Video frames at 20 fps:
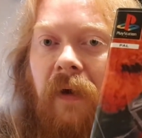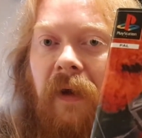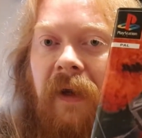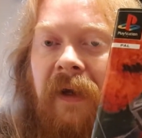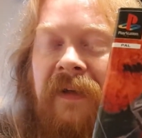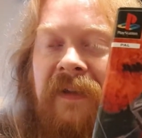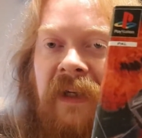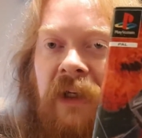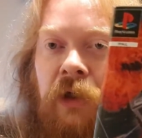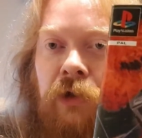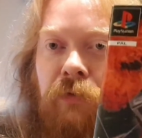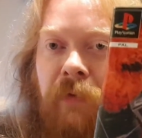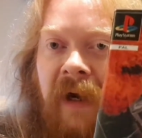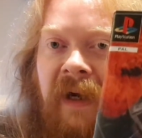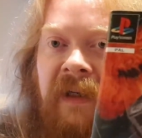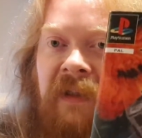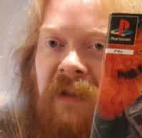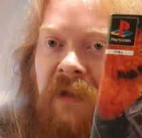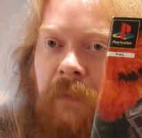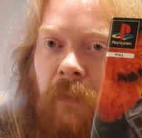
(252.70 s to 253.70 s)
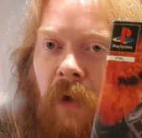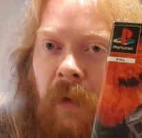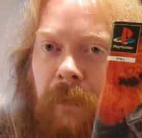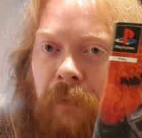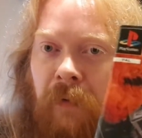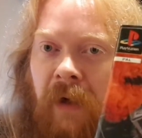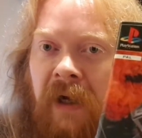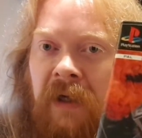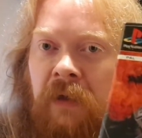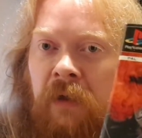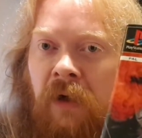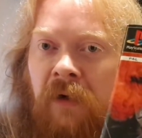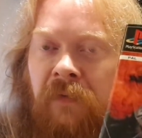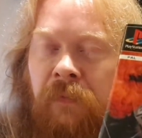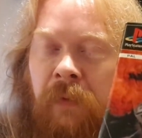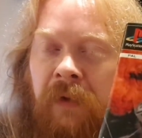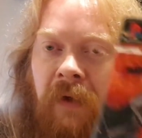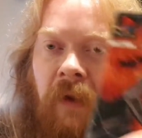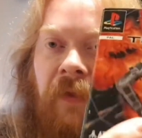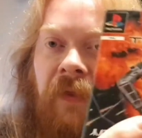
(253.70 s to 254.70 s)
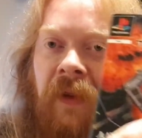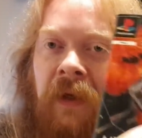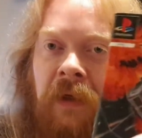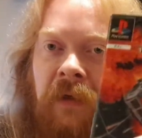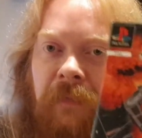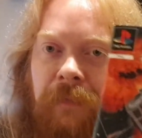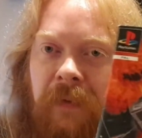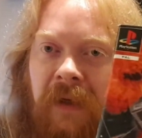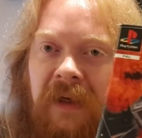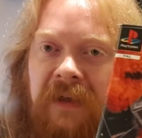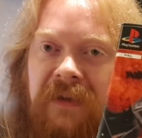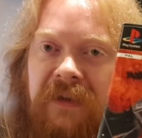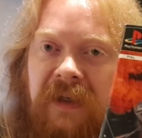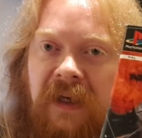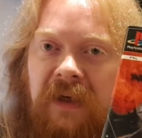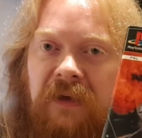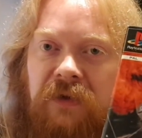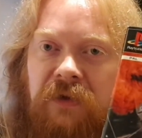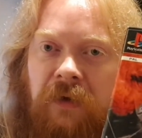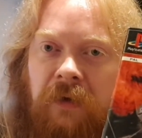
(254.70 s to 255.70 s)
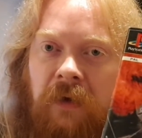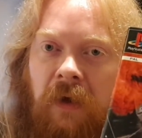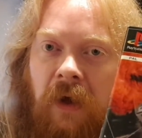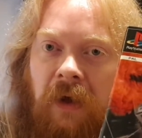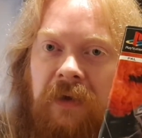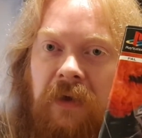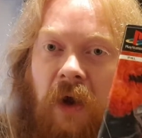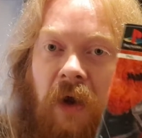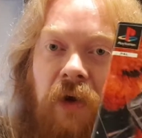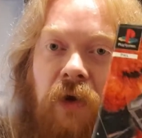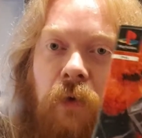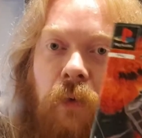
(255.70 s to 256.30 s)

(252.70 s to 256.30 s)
is ingrained in my brain of when I think of PlayStation, I